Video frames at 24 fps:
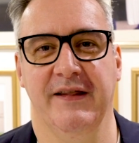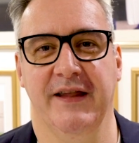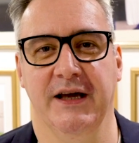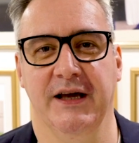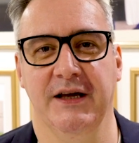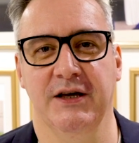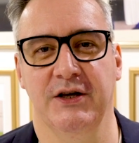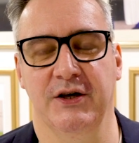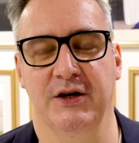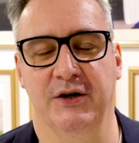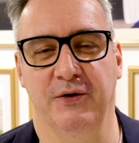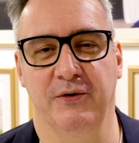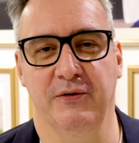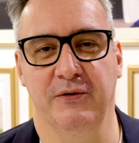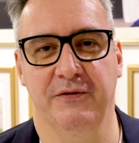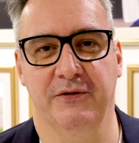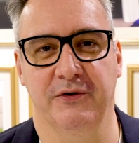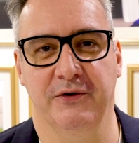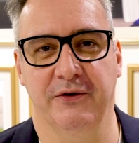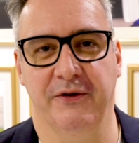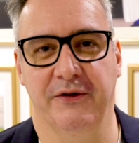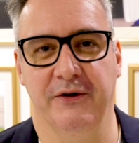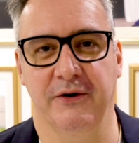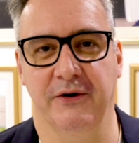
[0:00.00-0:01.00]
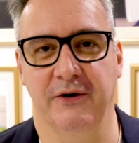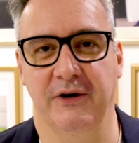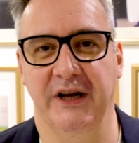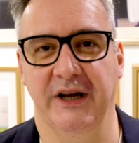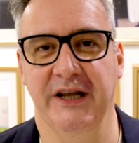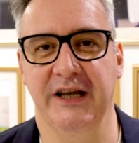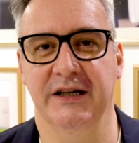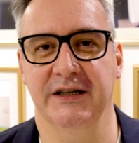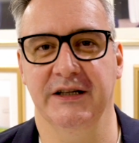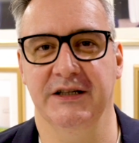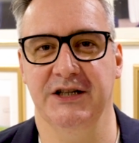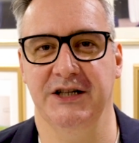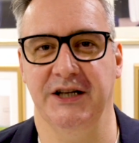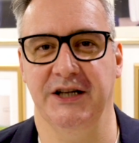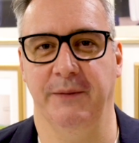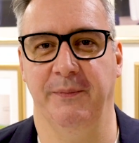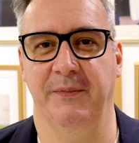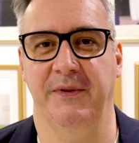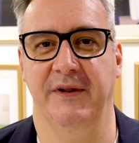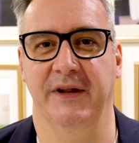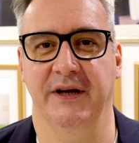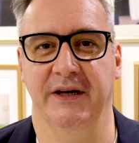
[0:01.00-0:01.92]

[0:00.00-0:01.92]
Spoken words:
thank you for the leadership